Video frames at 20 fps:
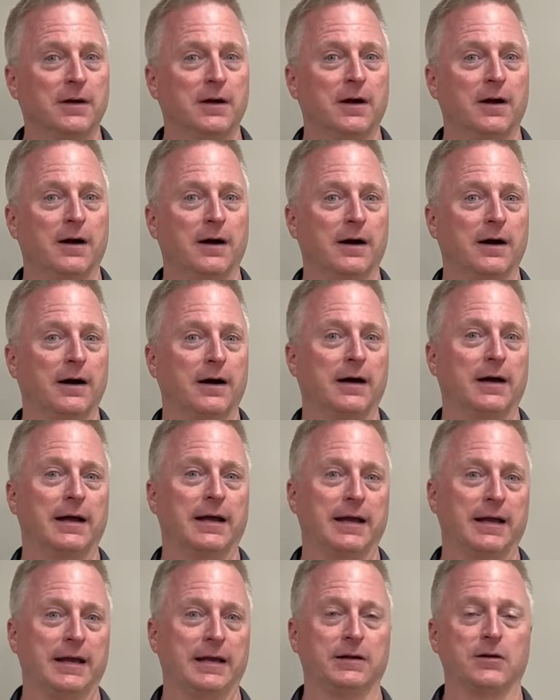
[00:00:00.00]

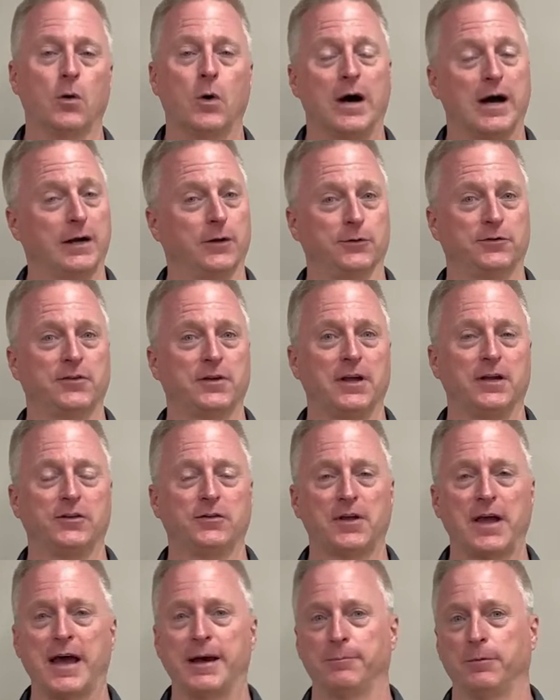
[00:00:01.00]
And Ohio State's
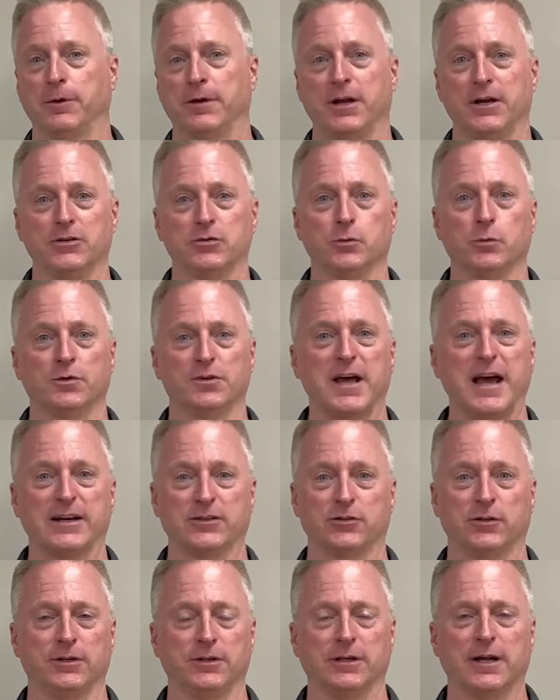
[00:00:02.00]
application was
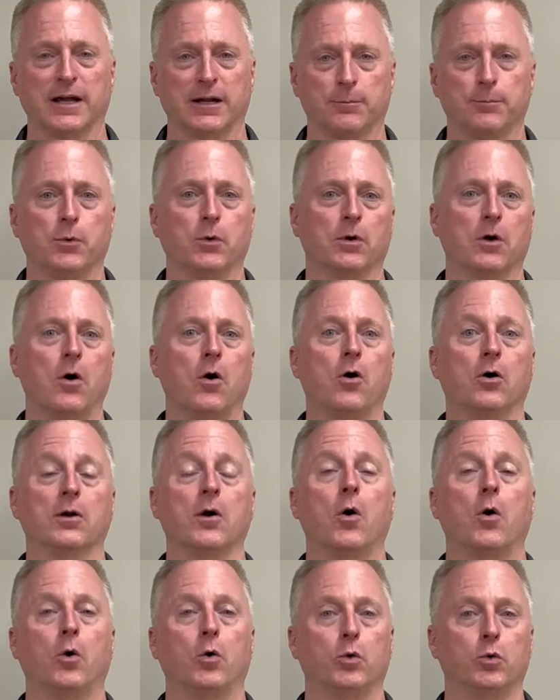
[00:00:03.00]
actually kind of put on
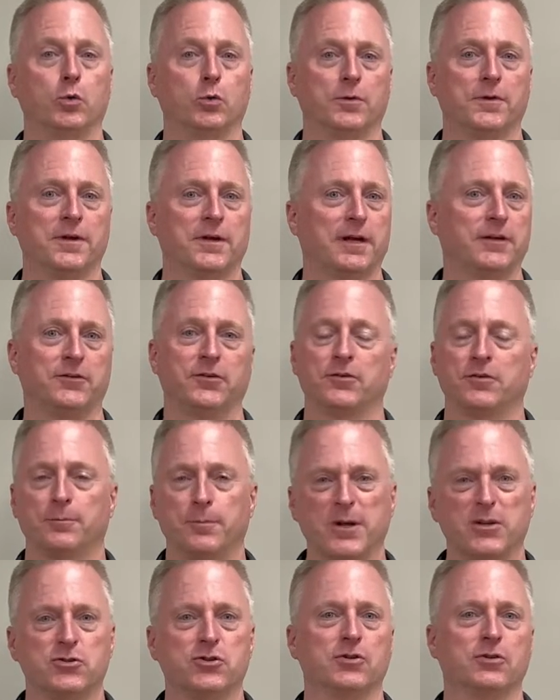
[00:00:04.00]
hold. A
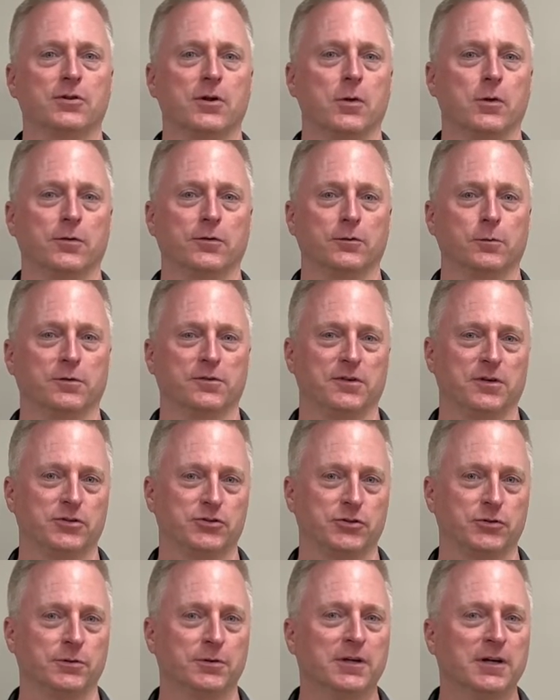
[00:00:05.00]
suspension notice was
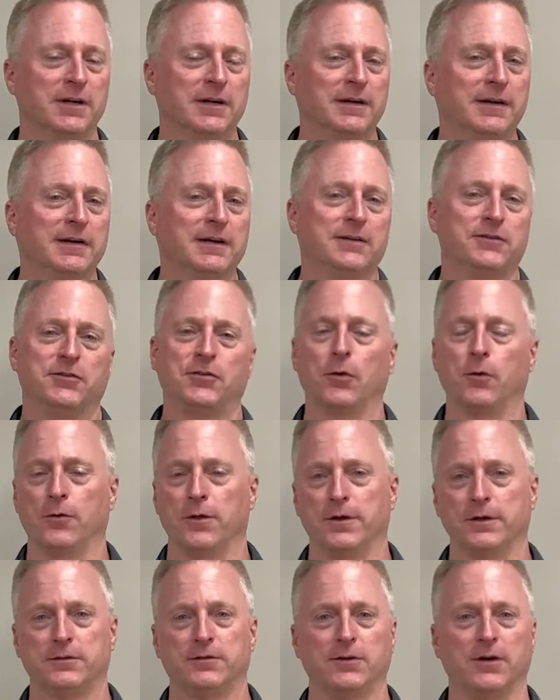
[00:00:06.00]
issued so
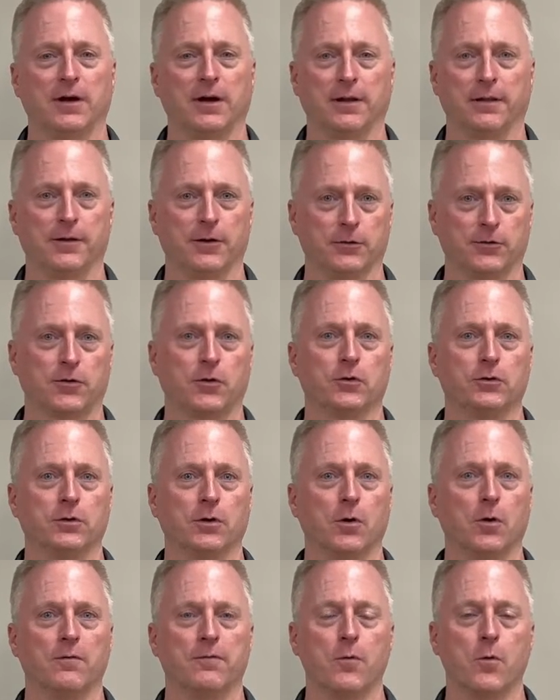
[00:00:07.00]
that theirs couldn't
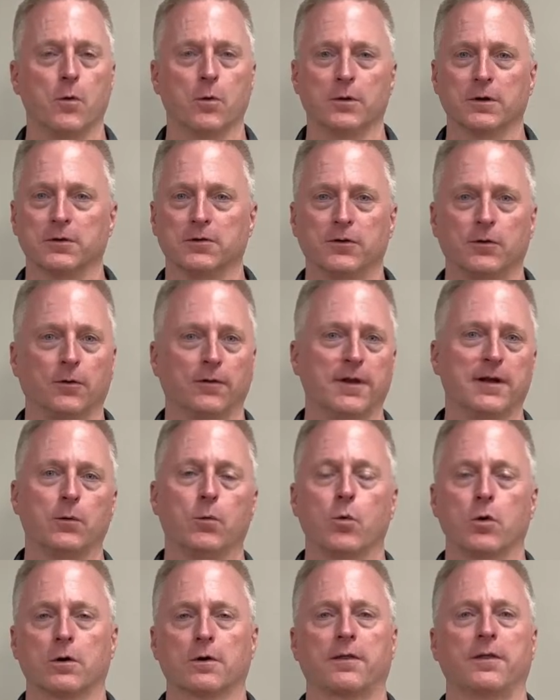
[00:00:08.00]
go forward until they
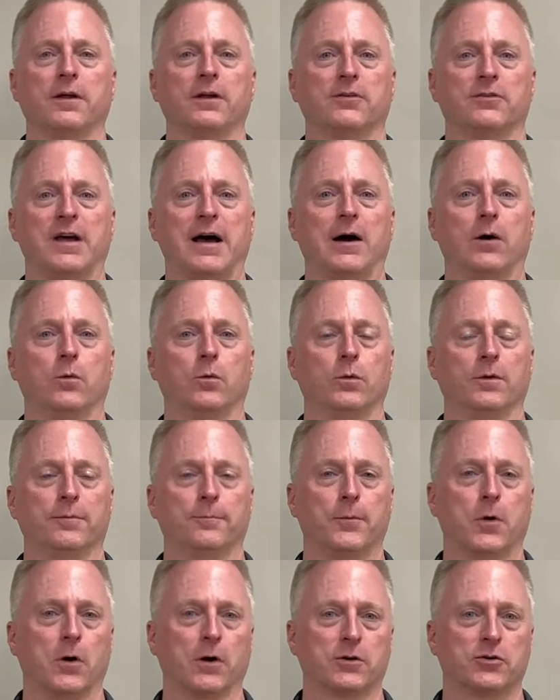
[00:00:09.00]
worked things out with
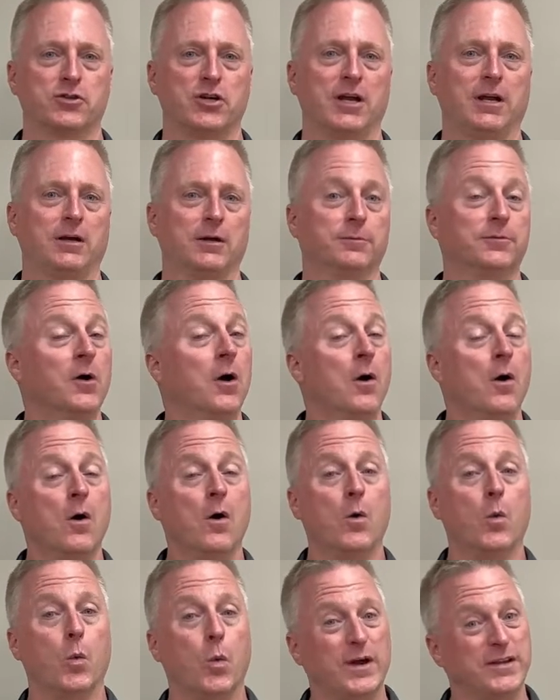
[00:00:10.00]
Marc Jacobs,
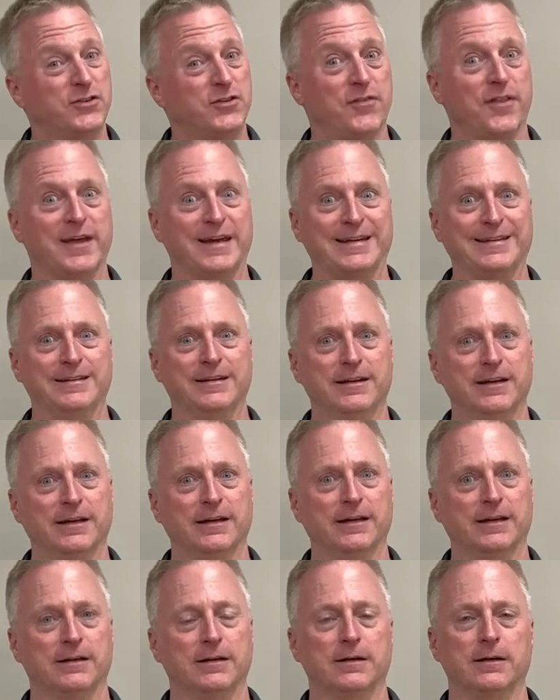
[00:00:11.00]
which they
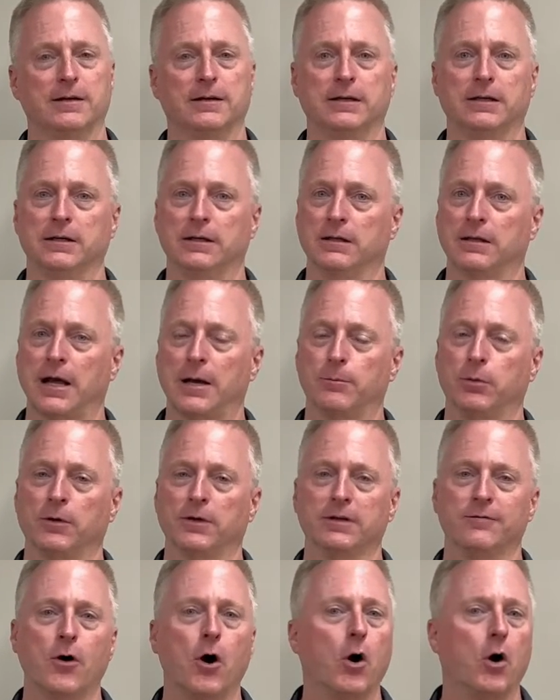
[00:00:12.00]
did in, I
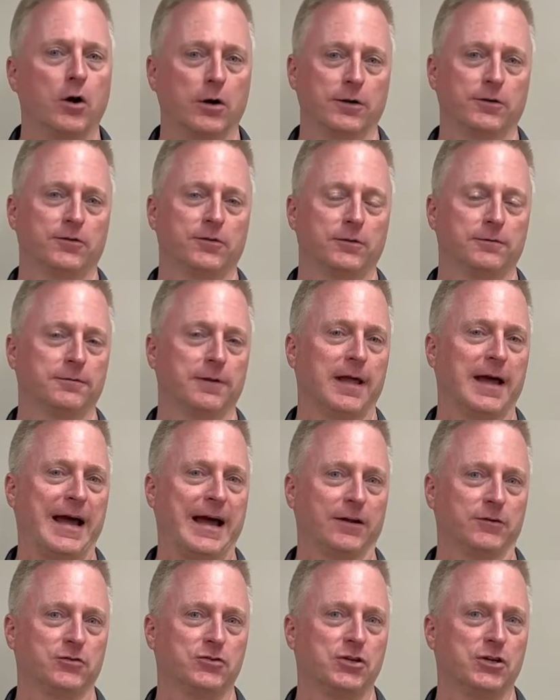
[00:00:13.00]
believe, August of
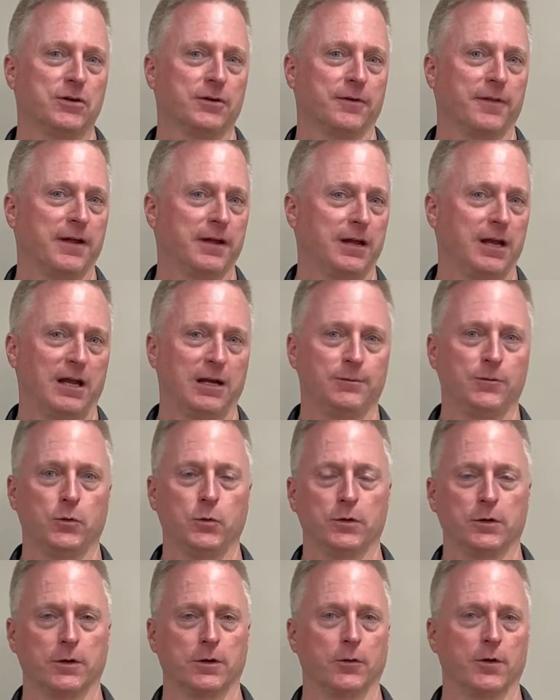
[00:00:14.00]
last year. They came to
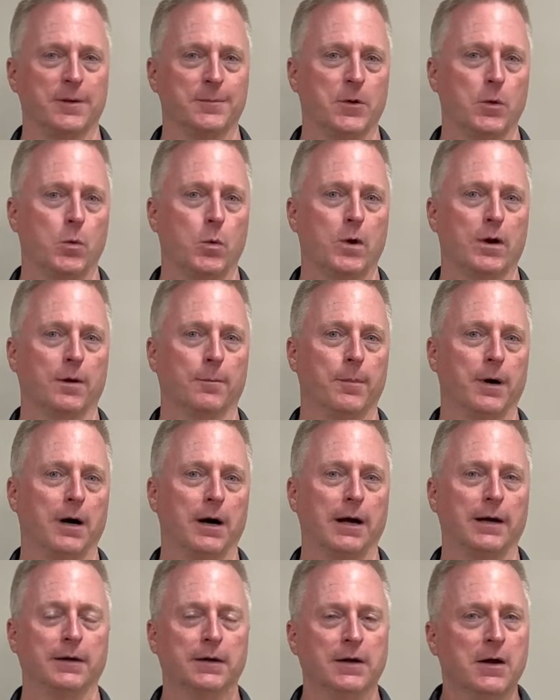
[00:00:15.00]
an agreement
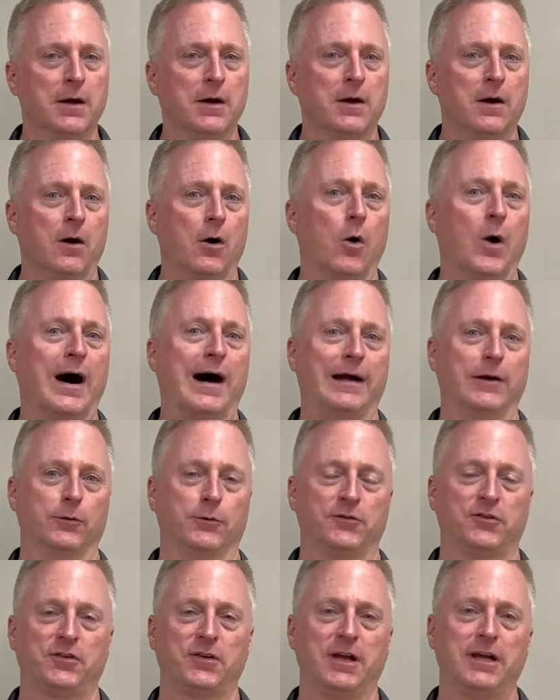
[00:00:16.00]
whereby Ohio
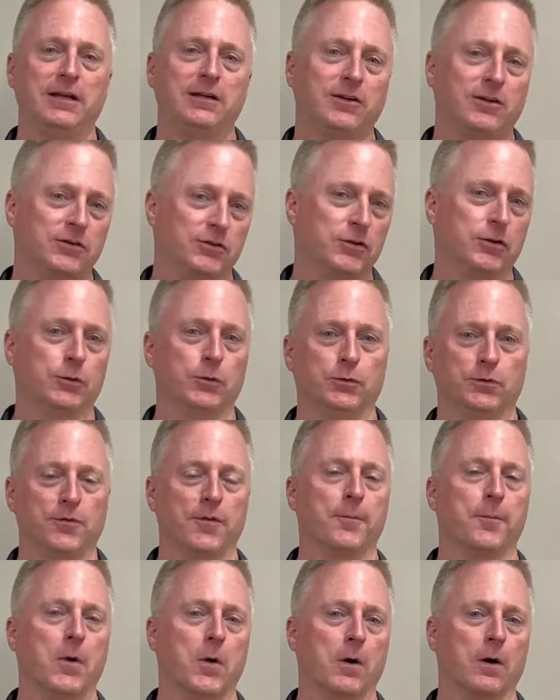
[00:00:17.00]
State could use the
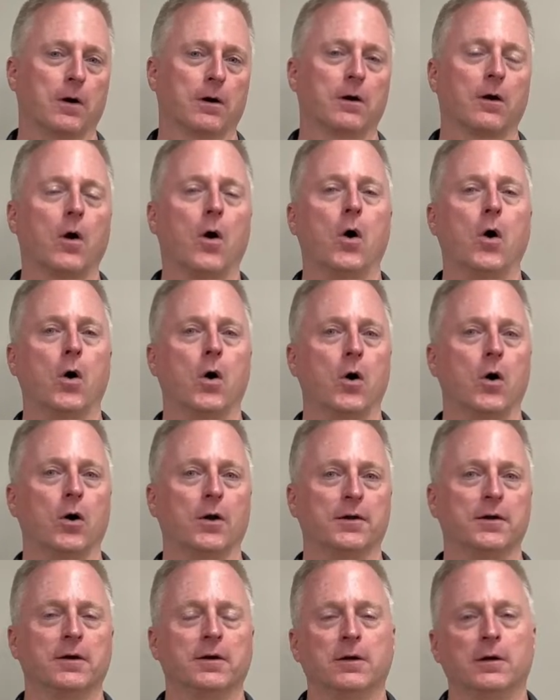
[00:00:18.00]
mark
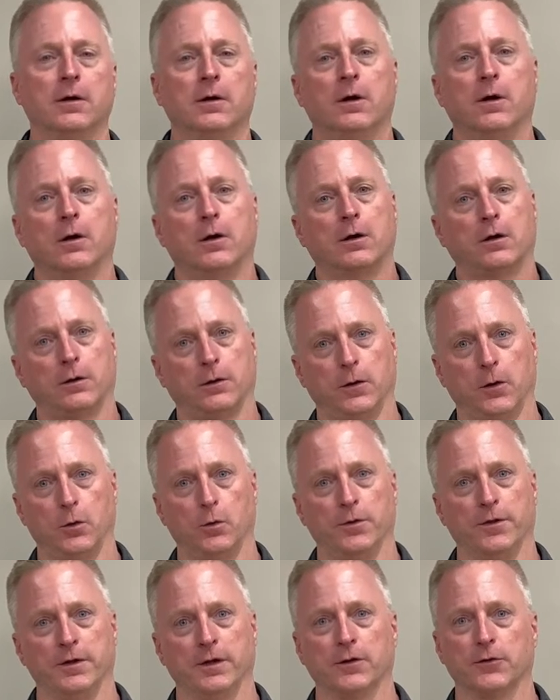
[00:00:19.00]
on
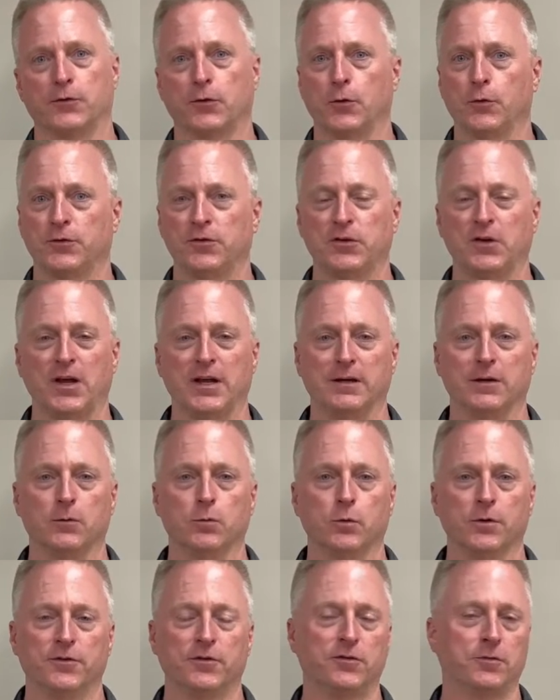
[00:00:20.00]
clothing associated
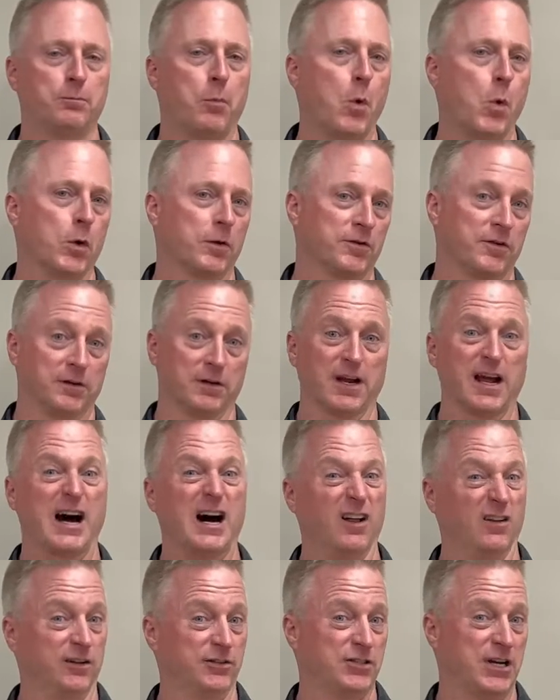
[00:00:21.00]
with sports and
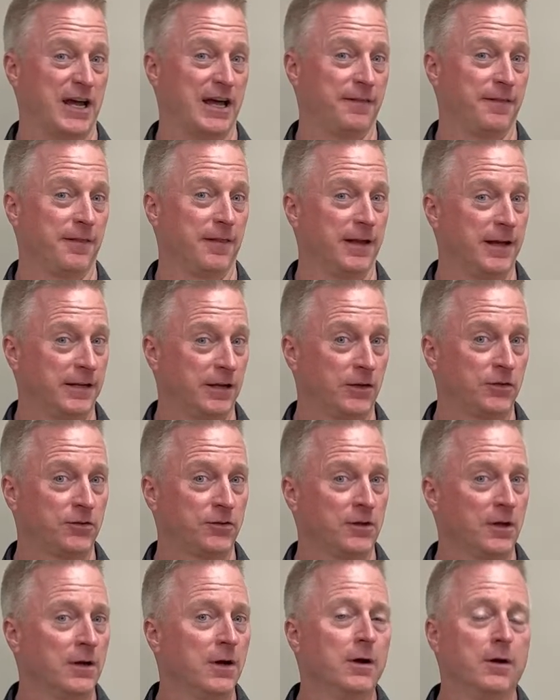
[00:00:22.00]
college athletics.
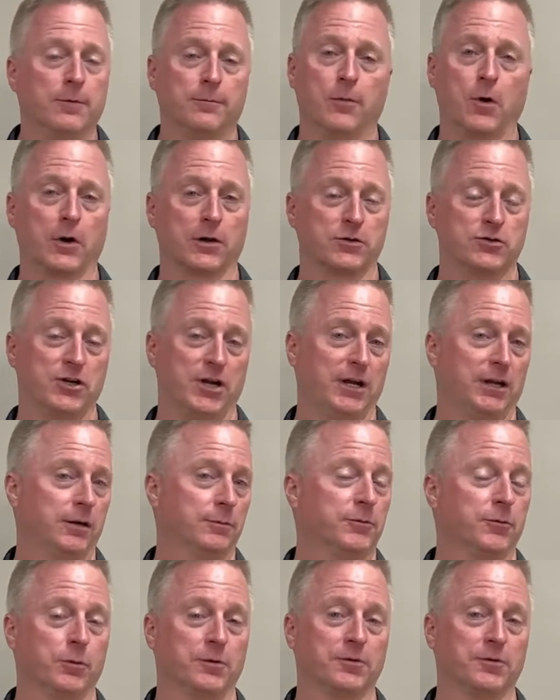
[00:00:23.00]
Marc Jacobs was